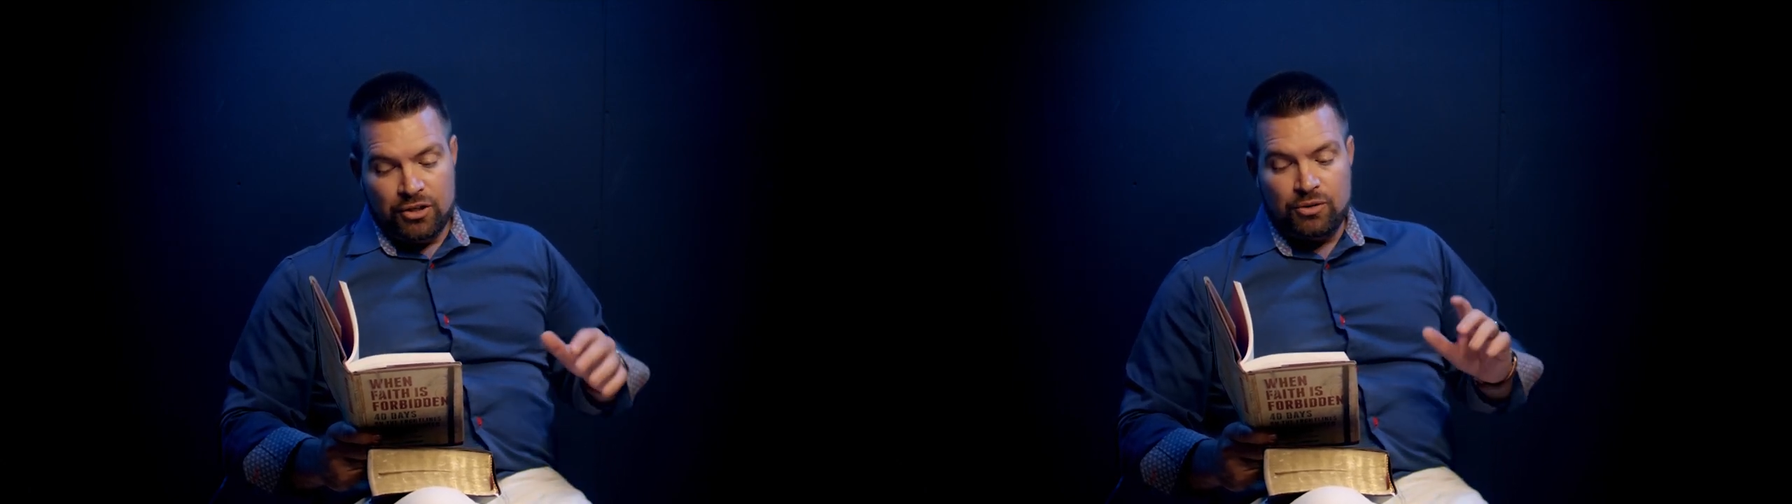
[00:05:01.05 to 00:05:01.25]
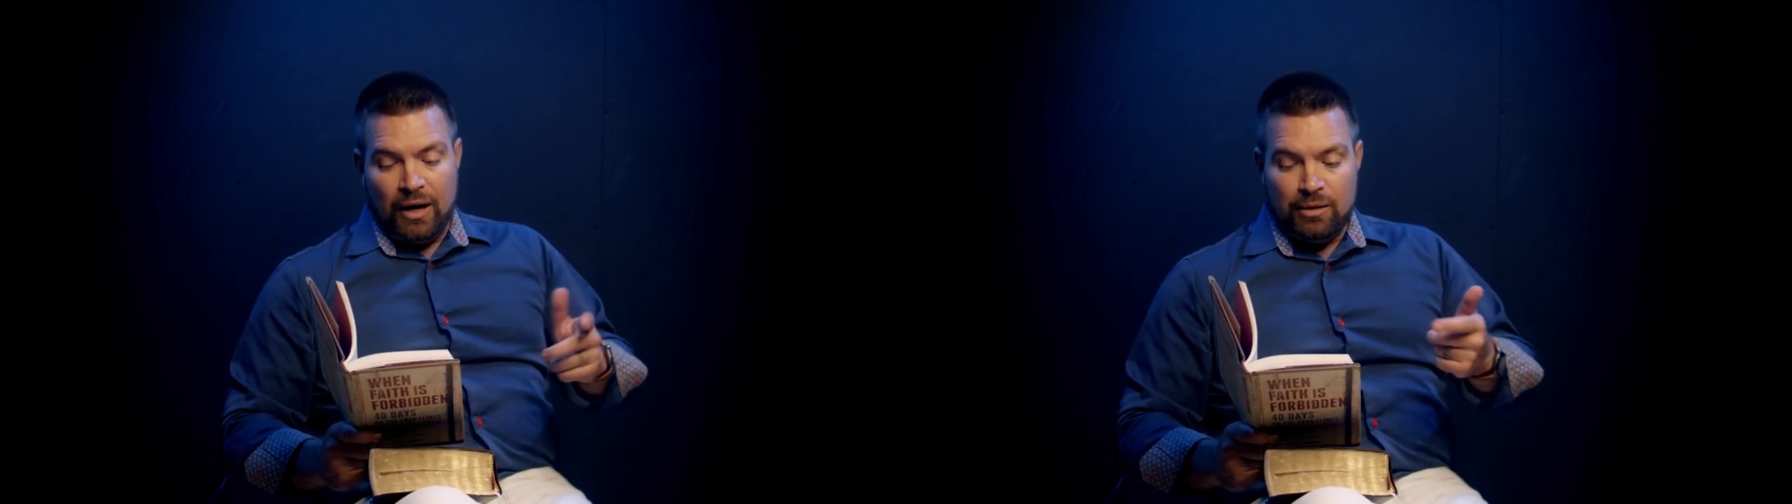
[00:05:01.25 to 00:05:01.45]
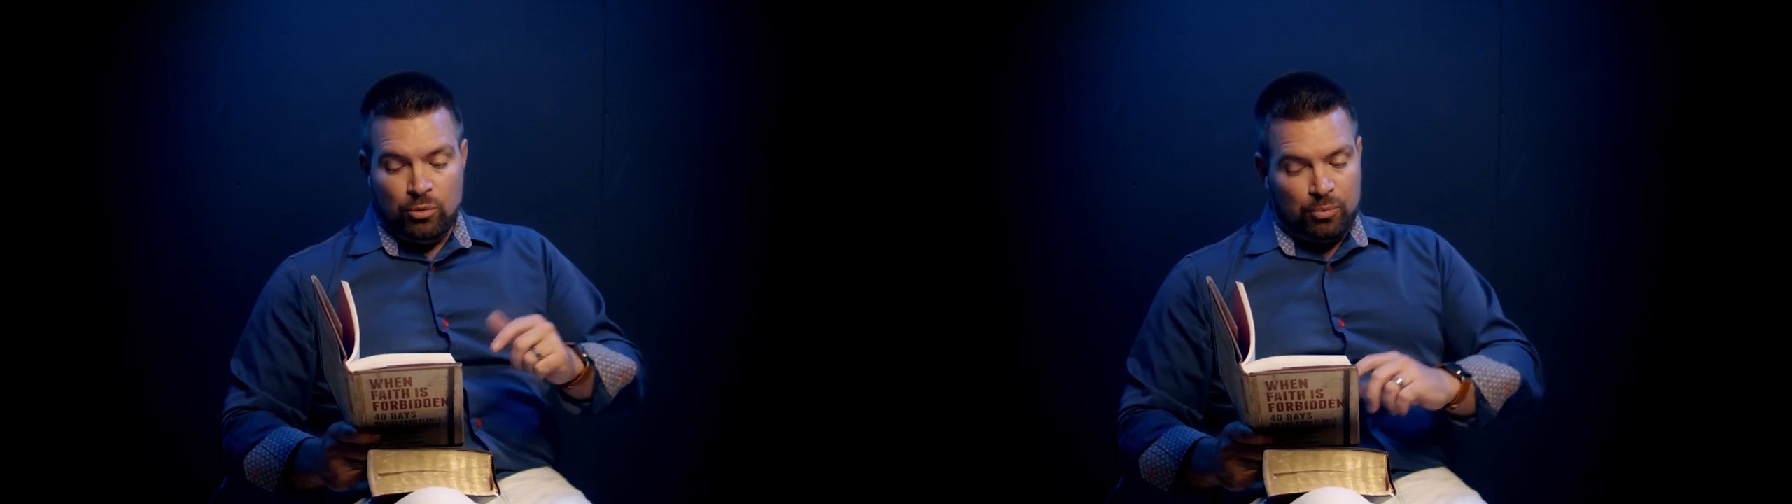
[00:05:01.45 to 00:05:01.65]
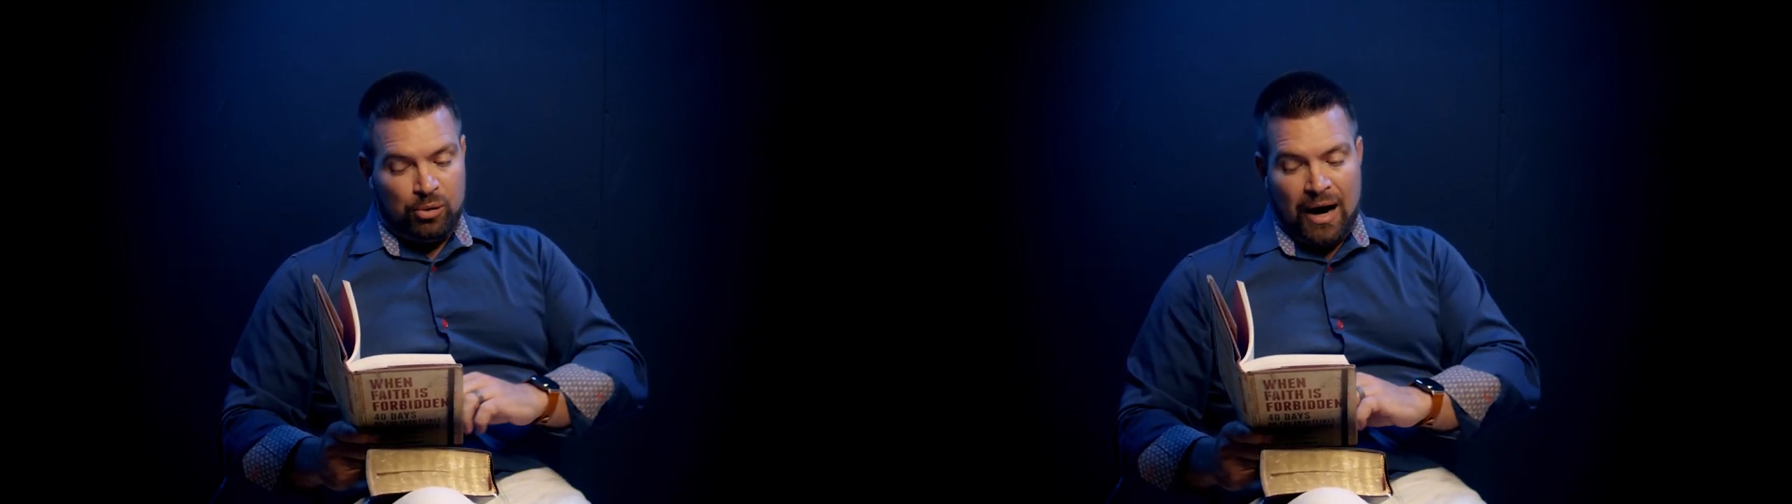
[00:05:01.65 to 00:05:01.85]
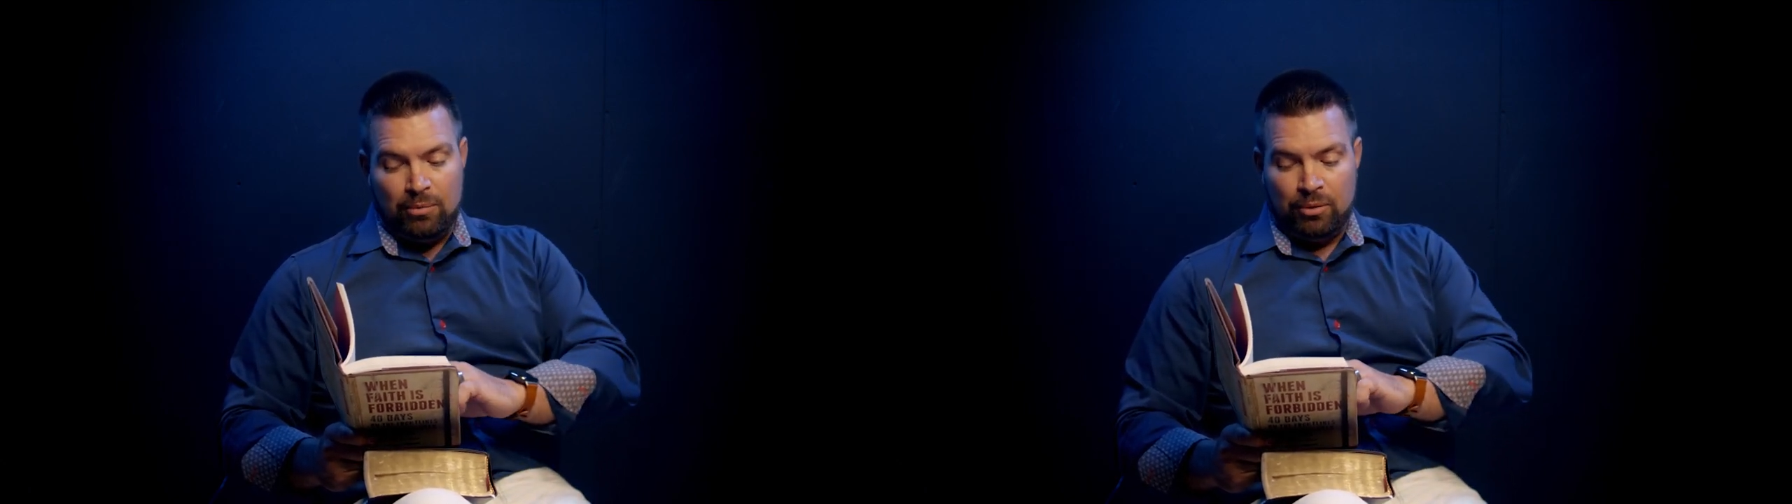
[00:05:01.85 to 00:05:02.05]
so I had more
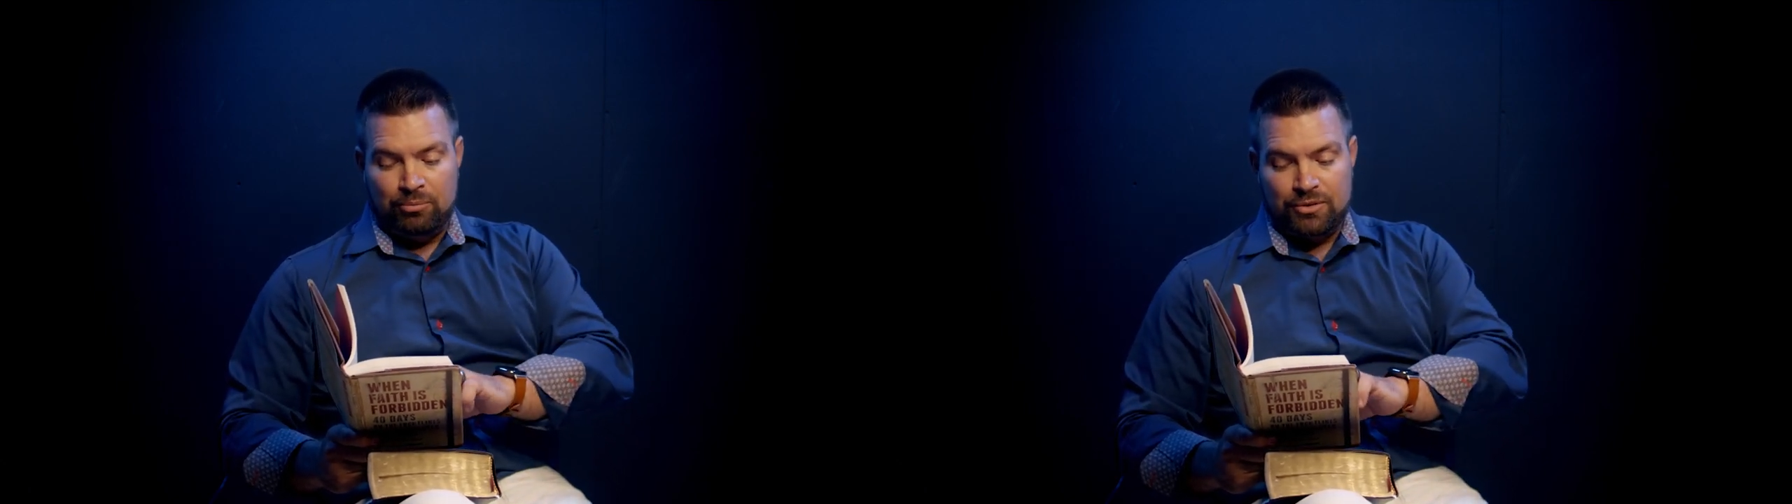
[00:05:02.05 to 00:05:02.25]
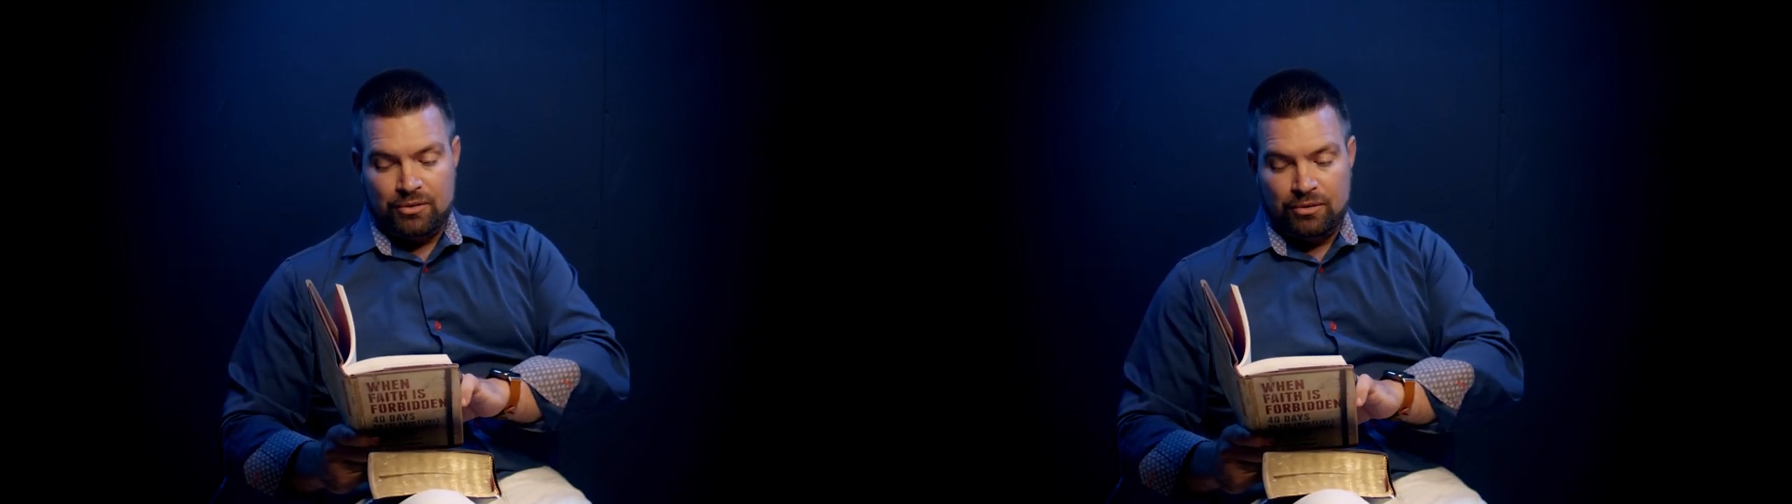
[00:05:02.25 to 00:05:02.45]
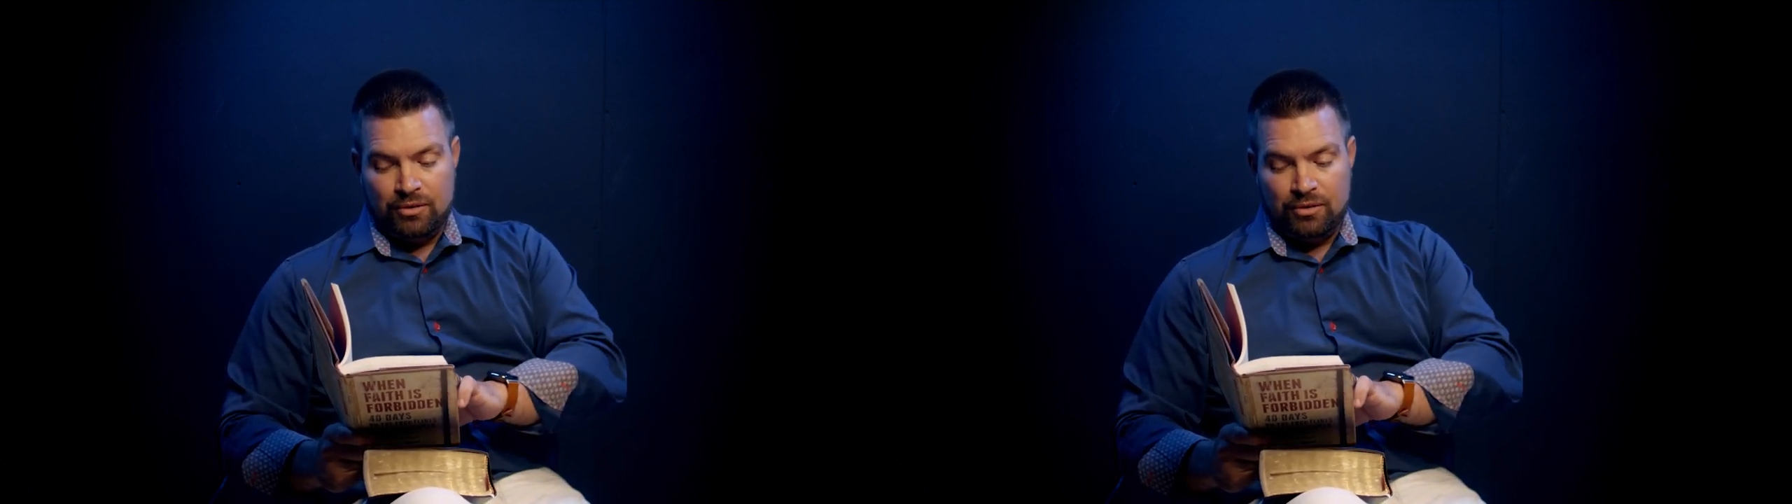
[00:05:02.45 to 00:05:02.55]
problems